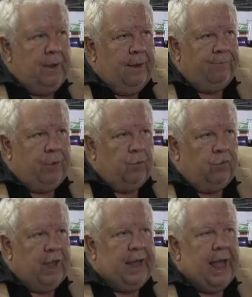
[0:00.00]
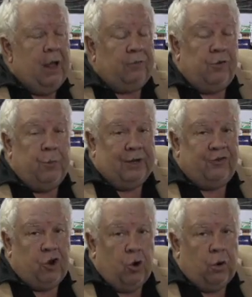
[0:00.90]
if you take out too
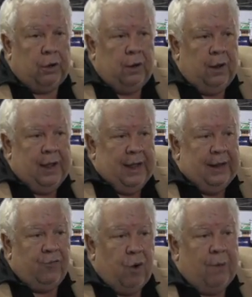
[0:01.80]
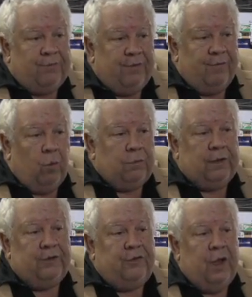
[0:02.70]
much current, it drops the
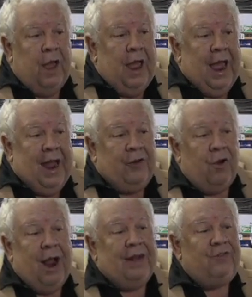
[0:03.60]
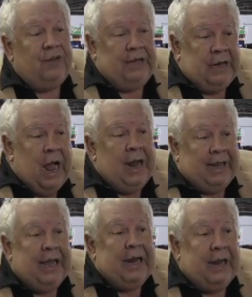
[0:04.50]
voltage and you're actually
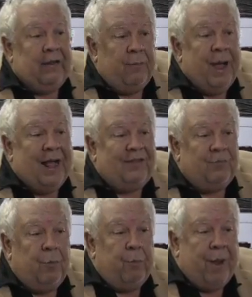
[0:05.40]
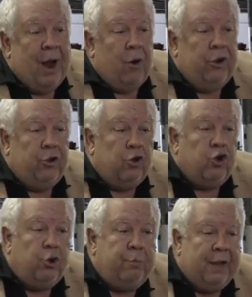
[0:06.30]
not getting the maximum power you
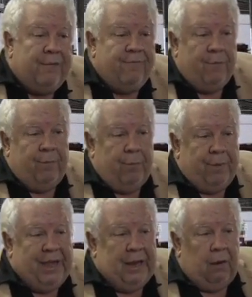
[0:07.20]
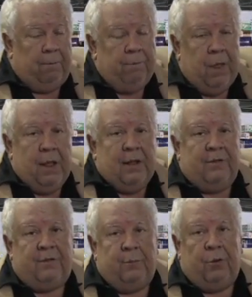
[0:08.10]
could be from the panel.
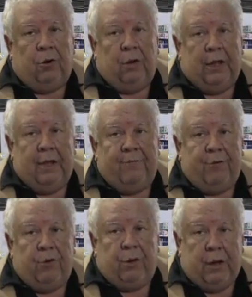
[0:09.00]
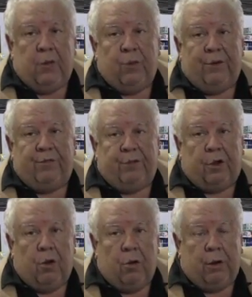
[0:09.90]
Similarly, if you decrease the
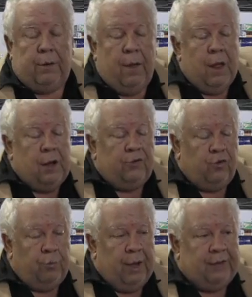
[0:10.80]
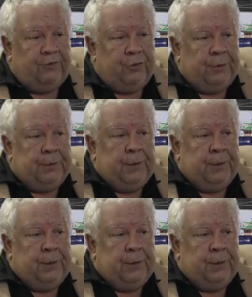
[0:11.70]
current too much,